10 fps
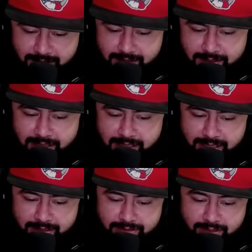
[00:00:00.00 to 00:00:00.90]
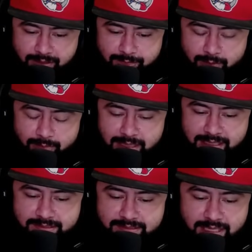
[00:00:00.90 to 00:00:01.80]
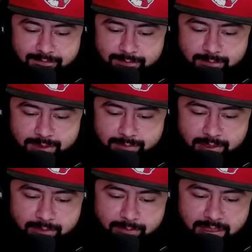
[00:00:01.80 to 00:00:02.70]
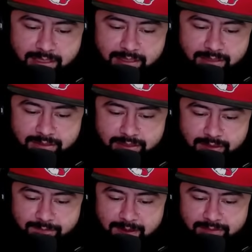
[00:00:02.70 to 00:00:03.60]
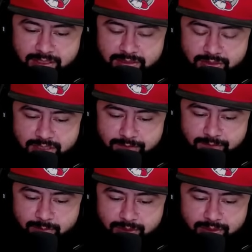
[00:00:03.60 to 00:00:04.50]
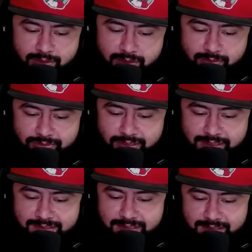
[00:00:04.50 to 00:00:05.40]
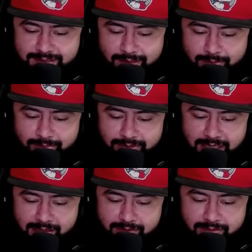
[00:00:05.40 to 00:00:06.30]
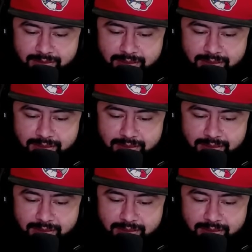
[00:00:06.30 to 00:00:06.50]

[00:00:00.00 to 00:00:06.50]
34, we got Sam from WB. 35, Dr. J from Luno. 36, Double Down.